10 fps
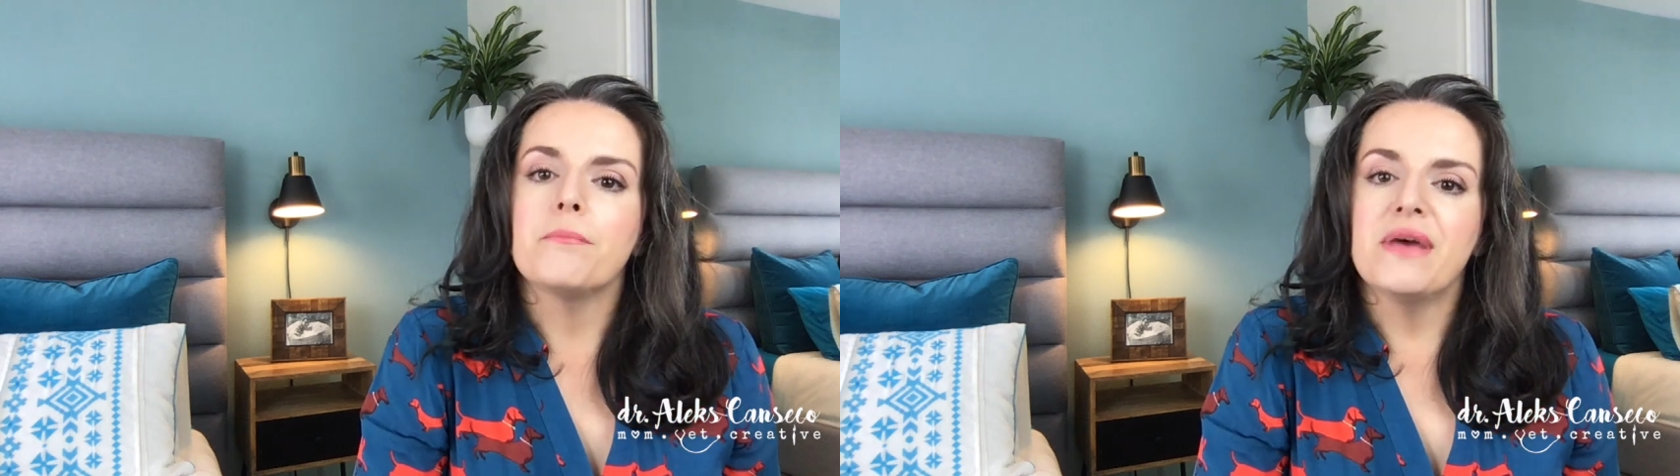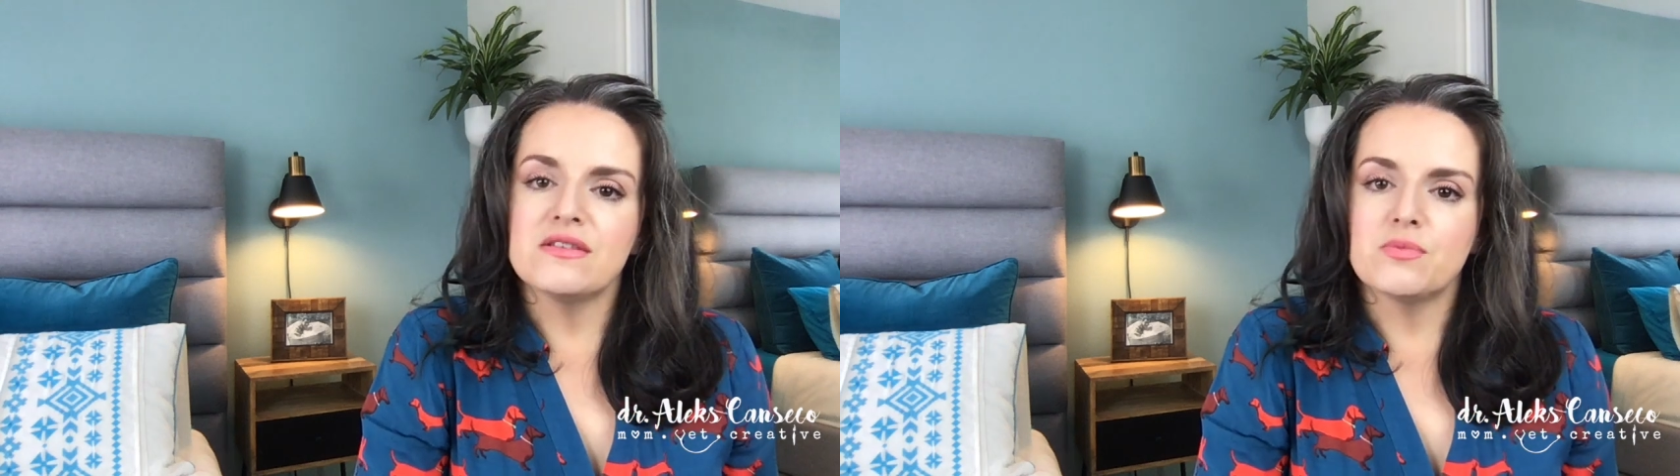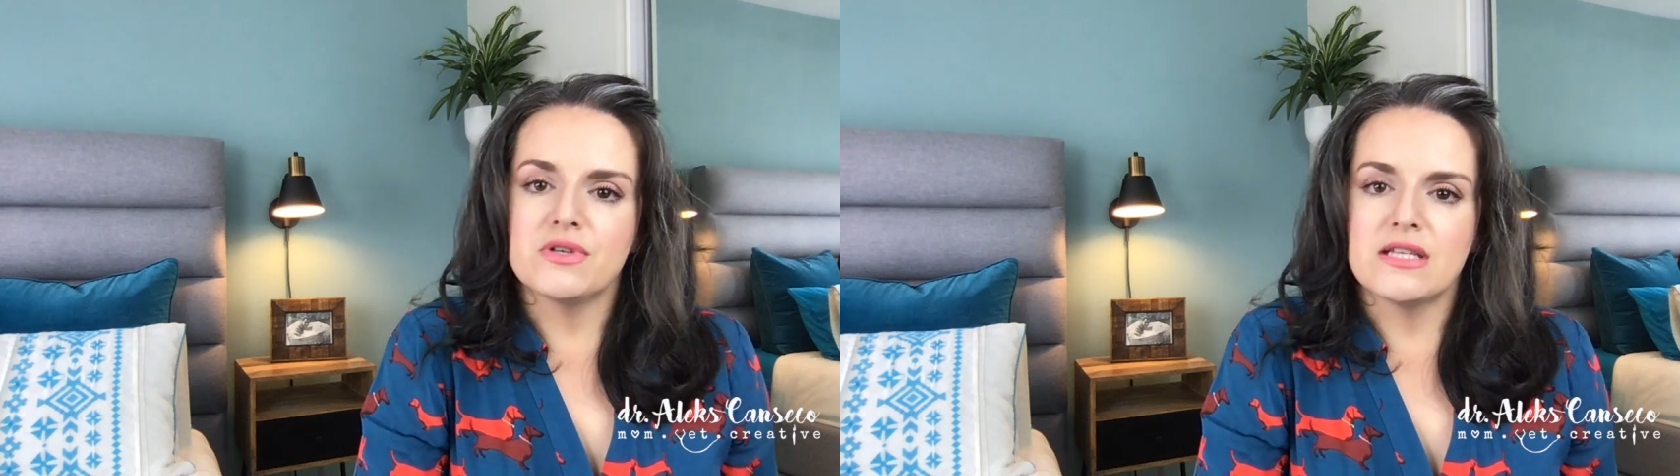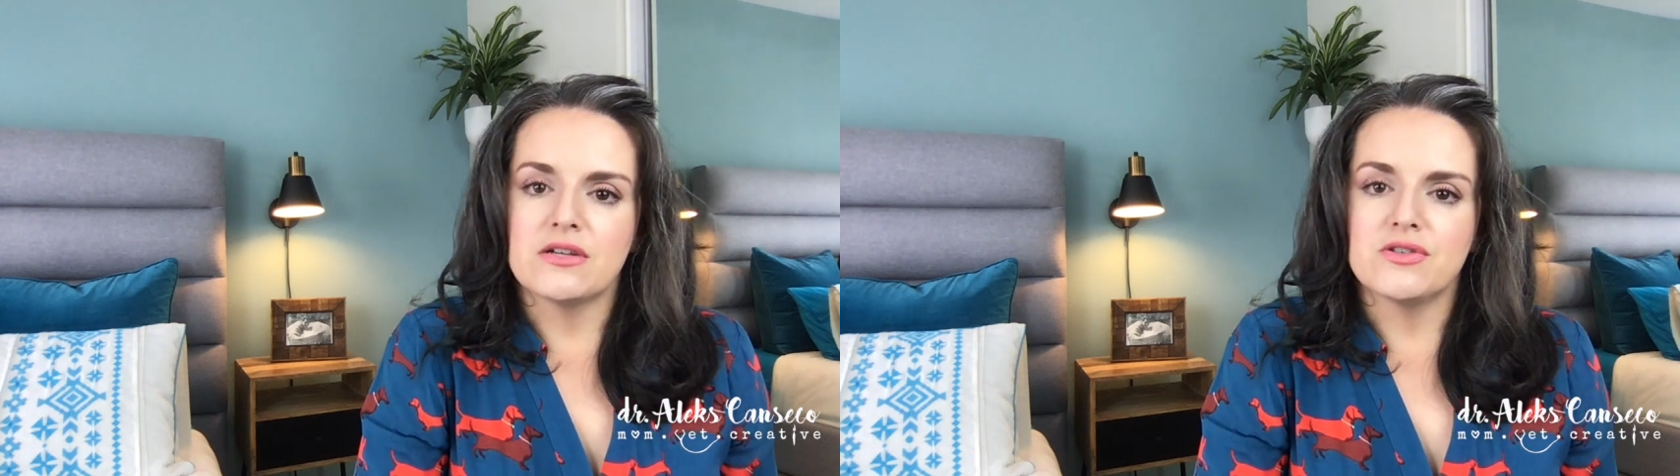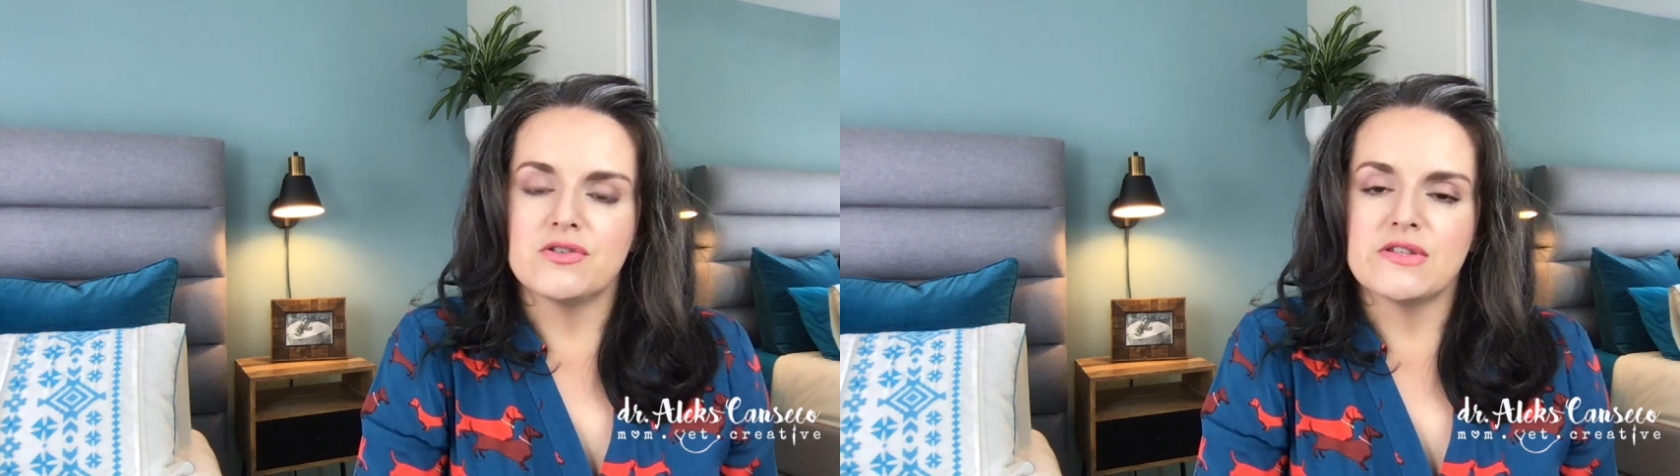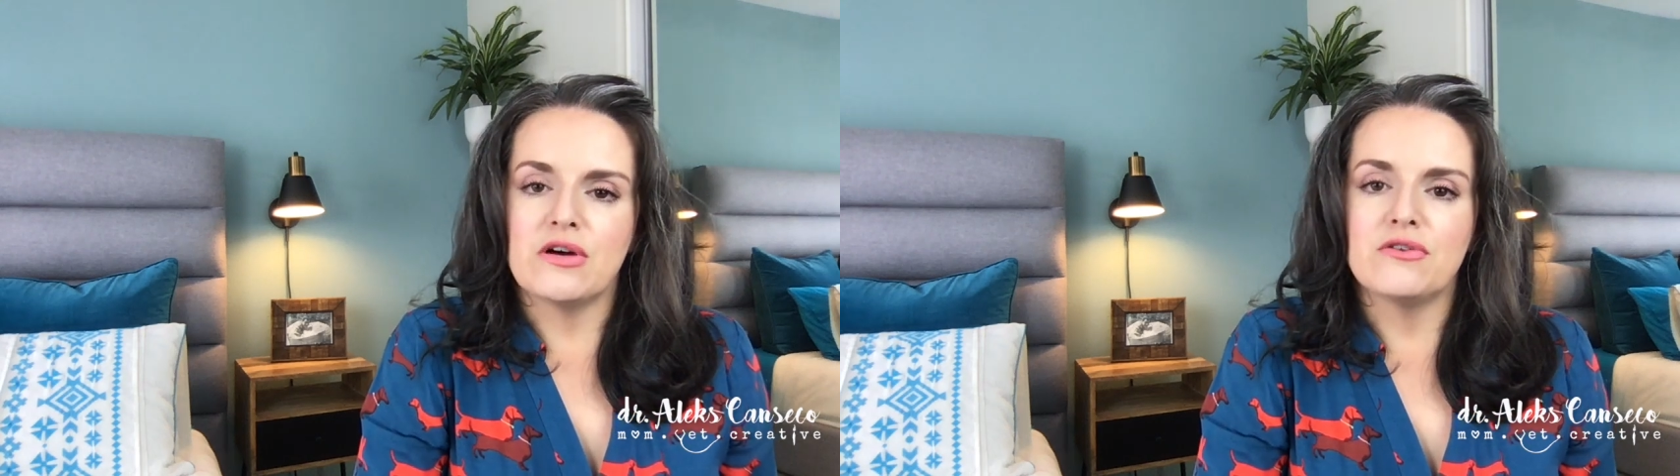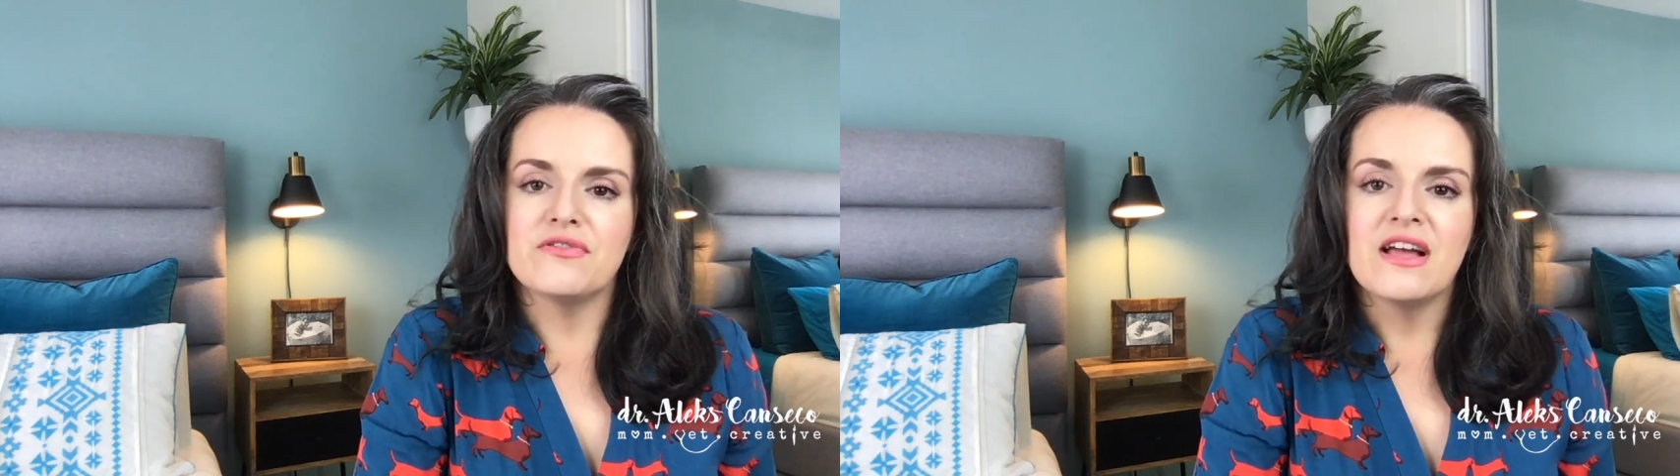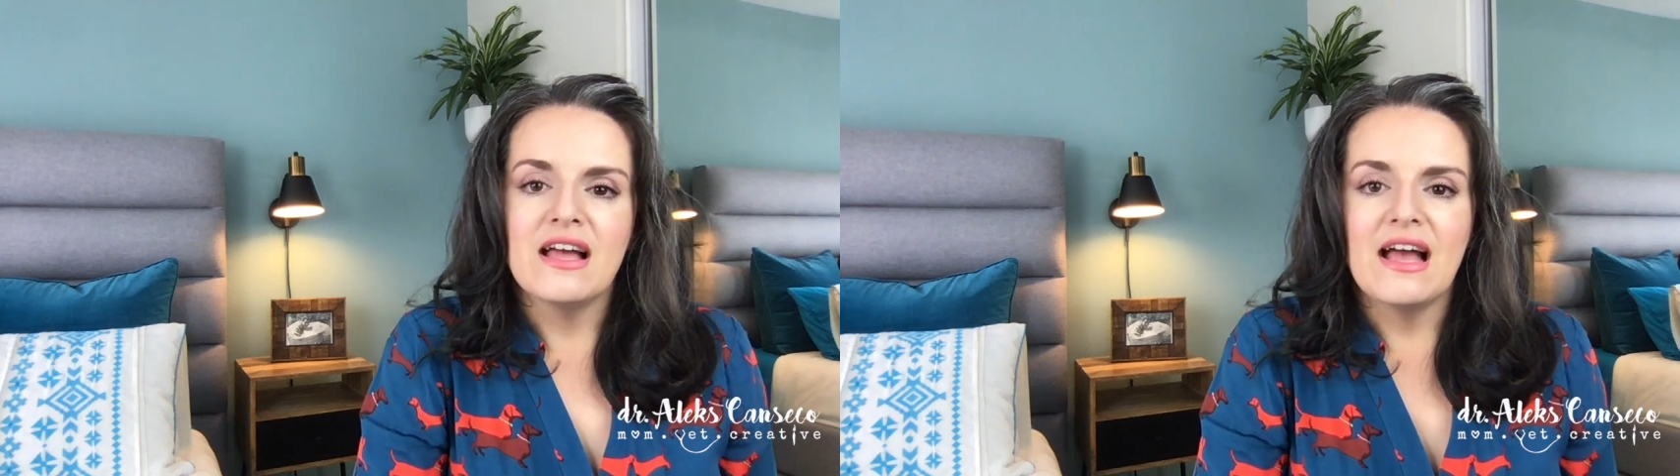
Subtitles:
best protect yourself